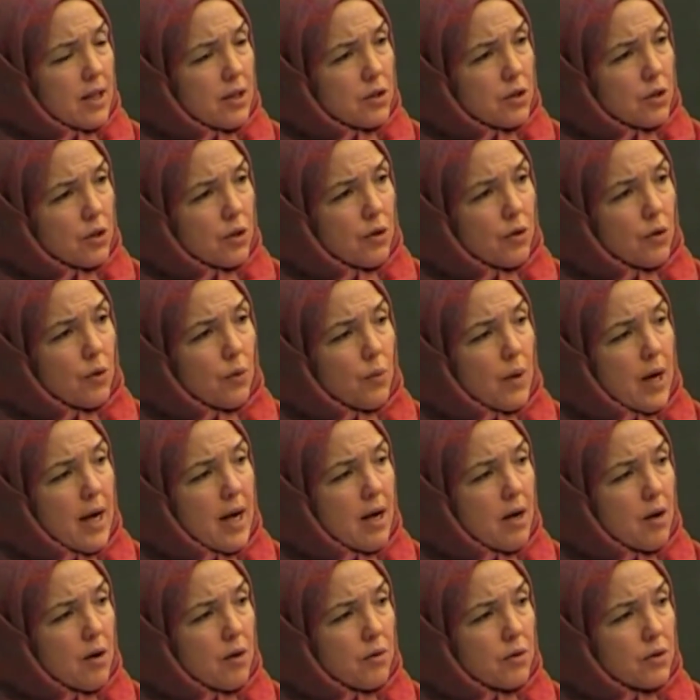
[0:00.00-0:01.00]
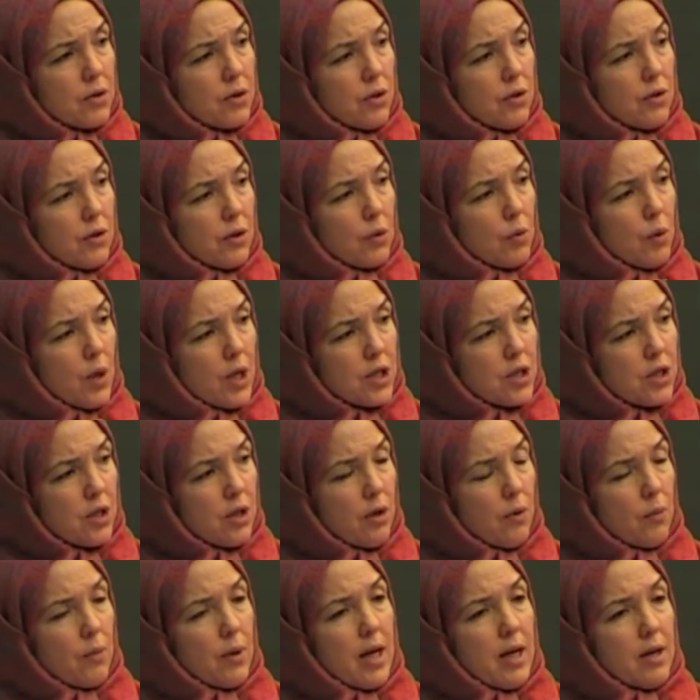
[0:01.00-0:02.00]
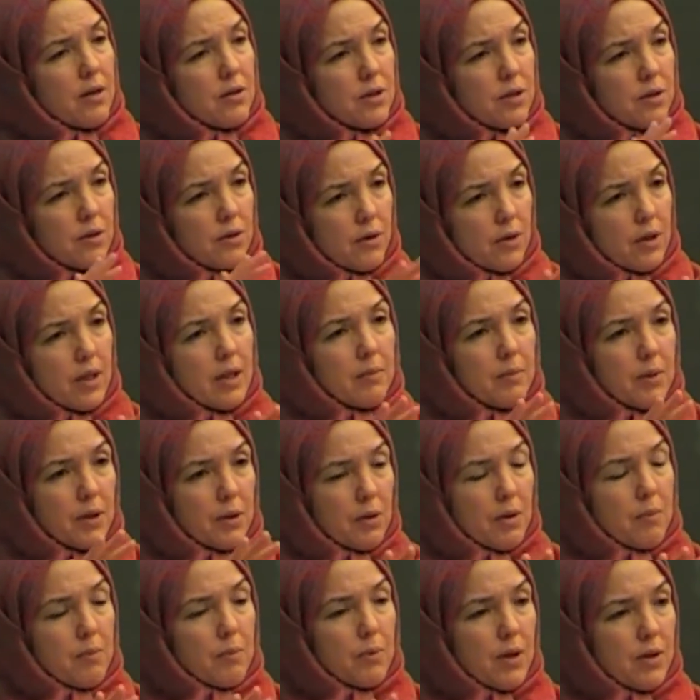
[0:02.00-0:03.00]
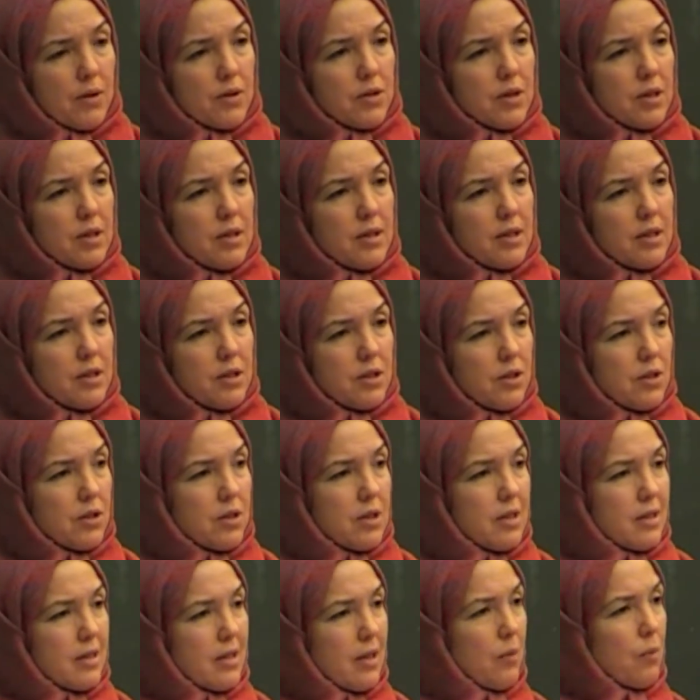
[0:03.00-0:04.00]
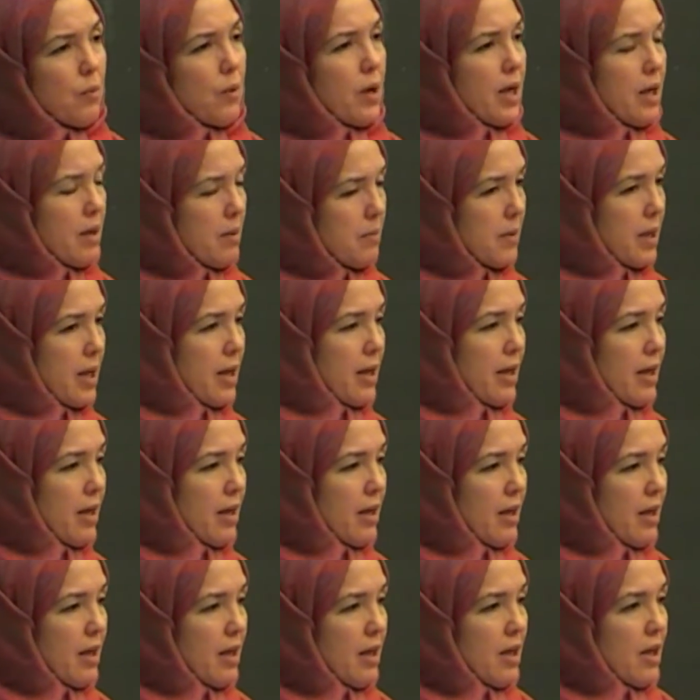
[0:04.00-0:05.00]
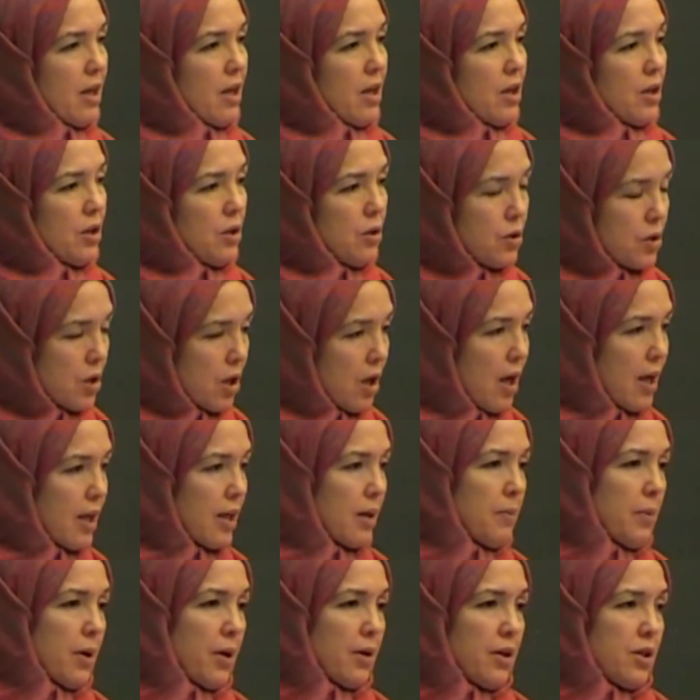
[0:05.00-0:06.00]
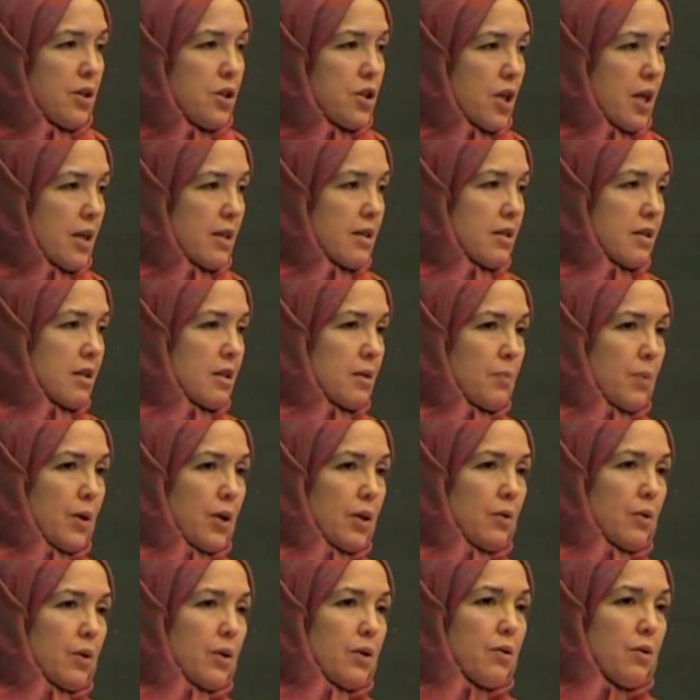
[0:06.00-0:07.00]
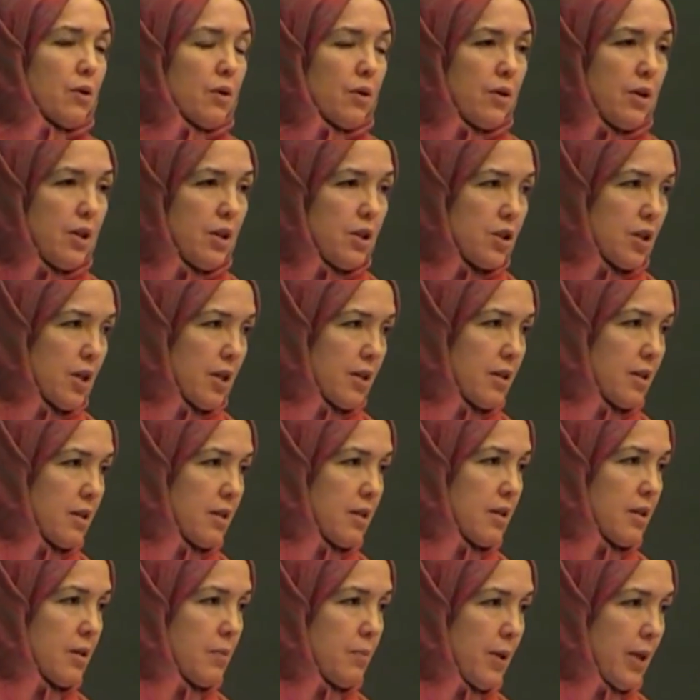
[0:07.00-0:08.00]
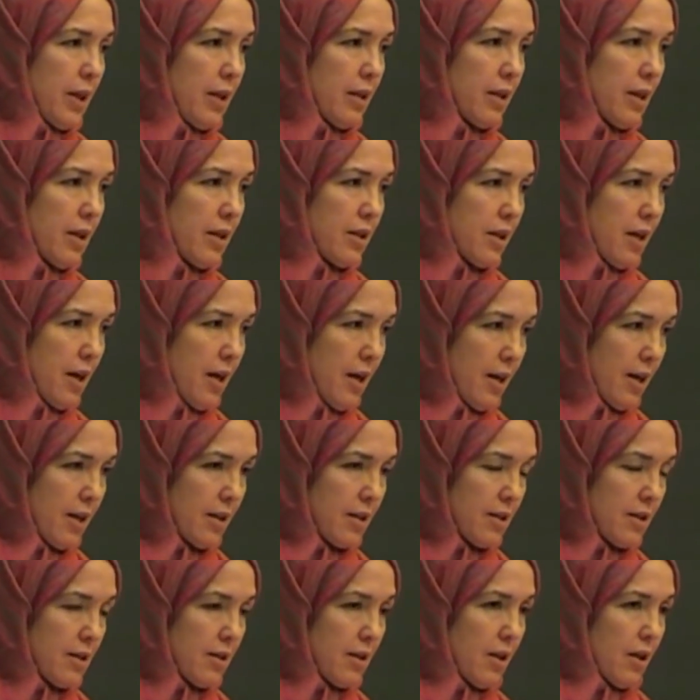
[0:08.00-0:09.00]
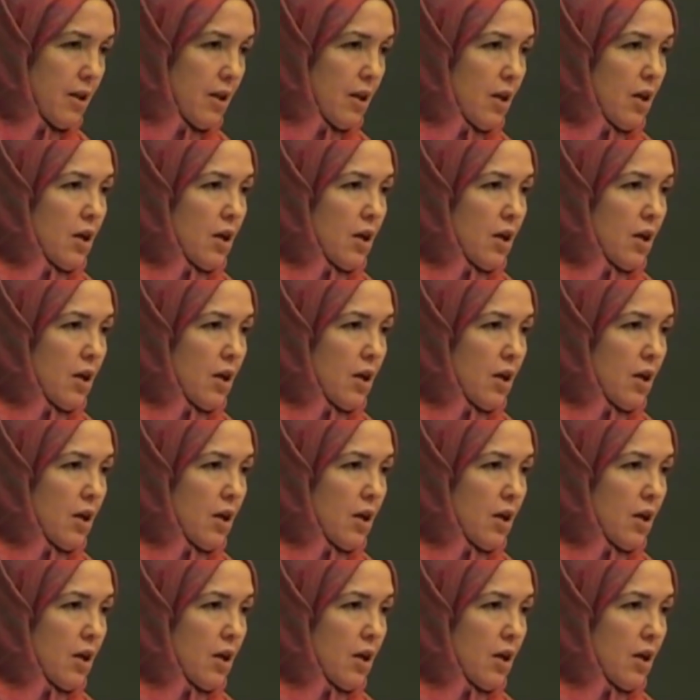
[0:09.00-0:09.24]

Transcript: turned the question around to their immigrant brothers and sisters and said, wait a minute, you talk about injustice, but you ignore the injustices being done to us.